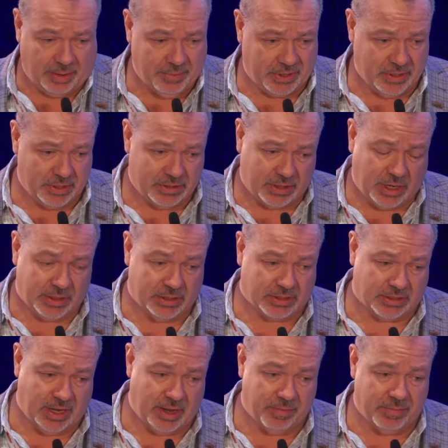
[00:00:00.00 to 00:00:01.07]
I mean, it's got the
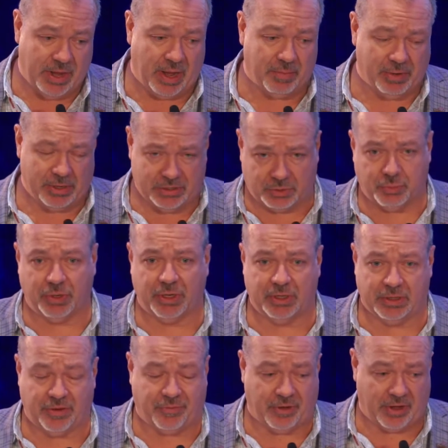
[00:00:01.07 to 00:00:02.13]
same name, but it's really
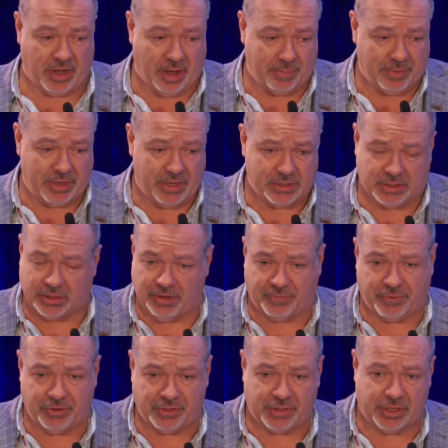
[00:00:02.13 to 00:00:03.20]
a different company. It's a
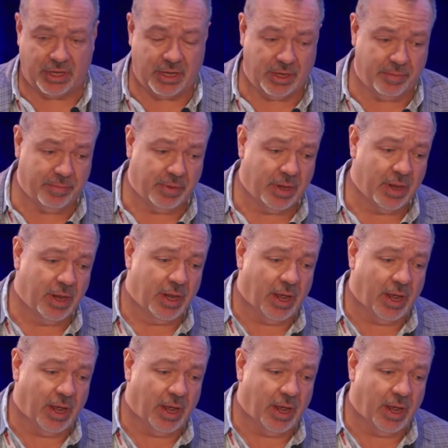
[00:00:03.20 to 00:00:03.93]
different team.